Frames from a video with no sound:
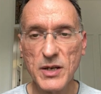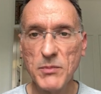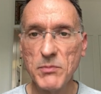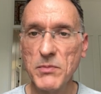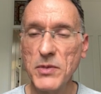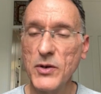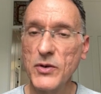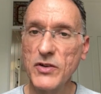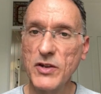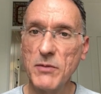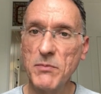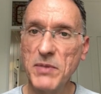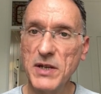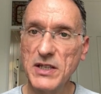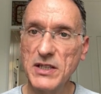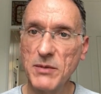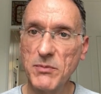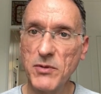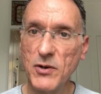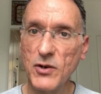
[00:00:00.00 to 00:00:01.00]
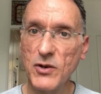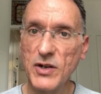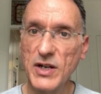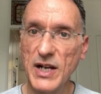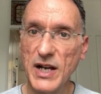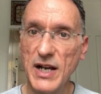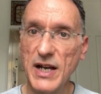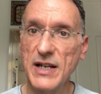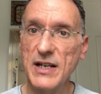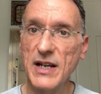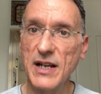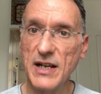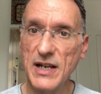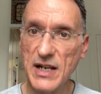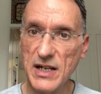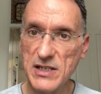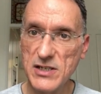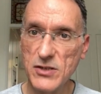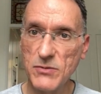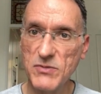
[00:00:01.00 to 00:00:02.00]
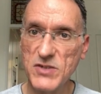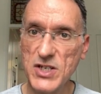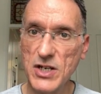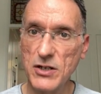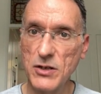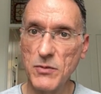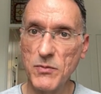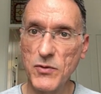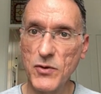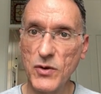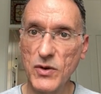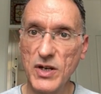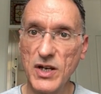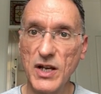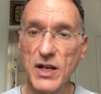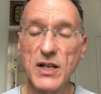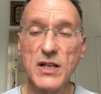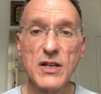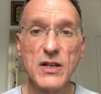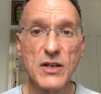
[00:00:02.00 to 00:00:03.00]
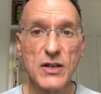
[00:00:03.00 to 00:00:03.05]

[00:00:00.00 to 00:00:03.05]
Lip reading: both a beta blocker and a calcium channel blocker